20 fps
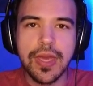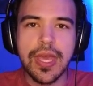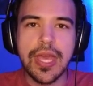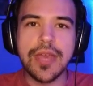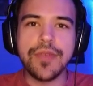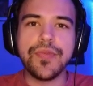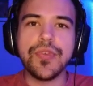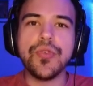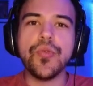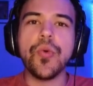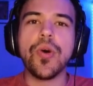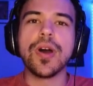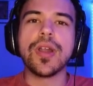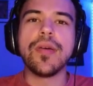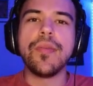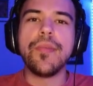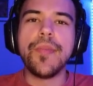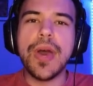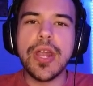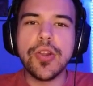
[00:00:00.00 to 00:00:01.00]
If you want
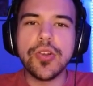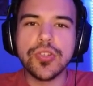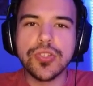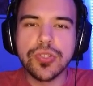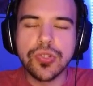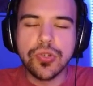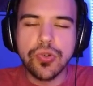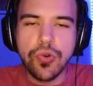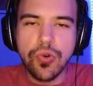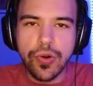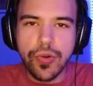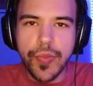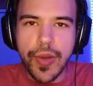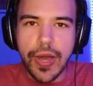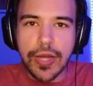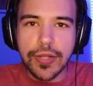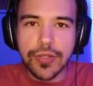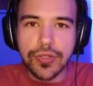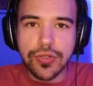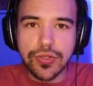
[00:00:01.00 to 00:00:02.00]
a better score
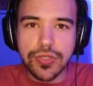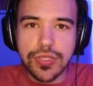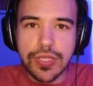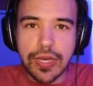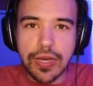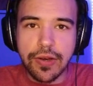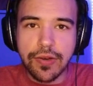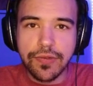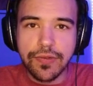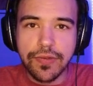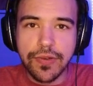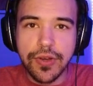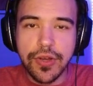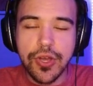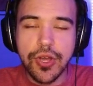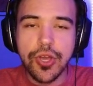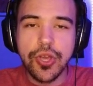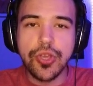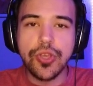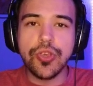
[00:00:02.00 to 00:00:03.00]
about yourself,
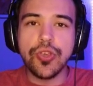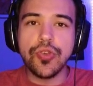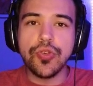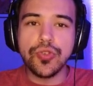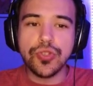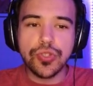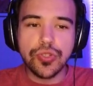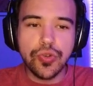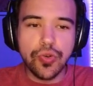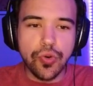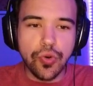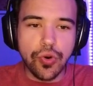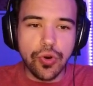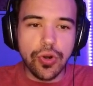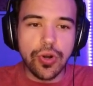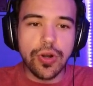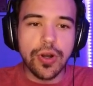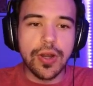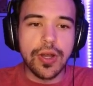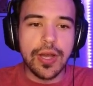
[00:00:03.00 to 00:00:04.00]
you
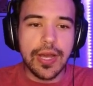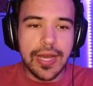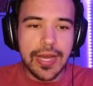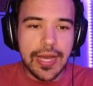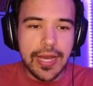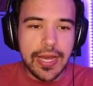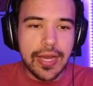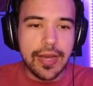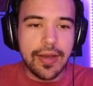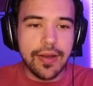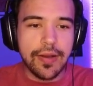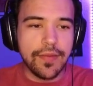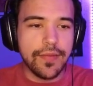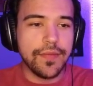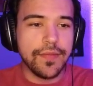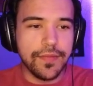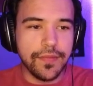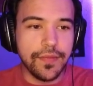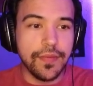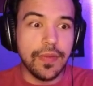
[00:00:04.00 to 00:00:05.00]
score
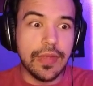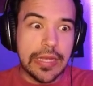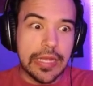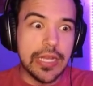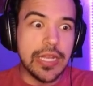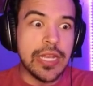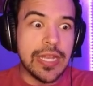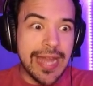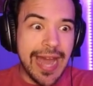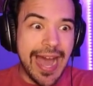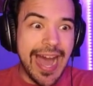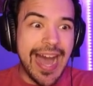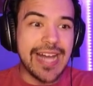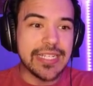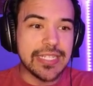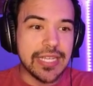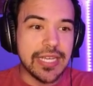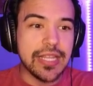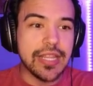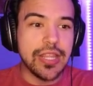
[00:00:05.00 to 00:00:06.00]

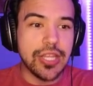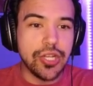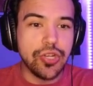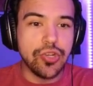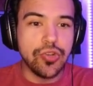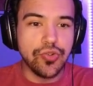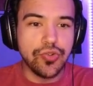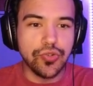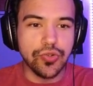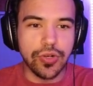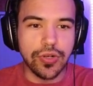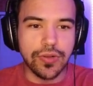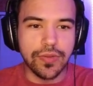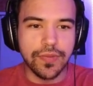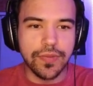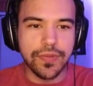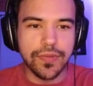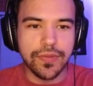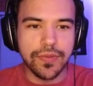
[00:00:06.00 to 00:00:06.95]
not the neutral.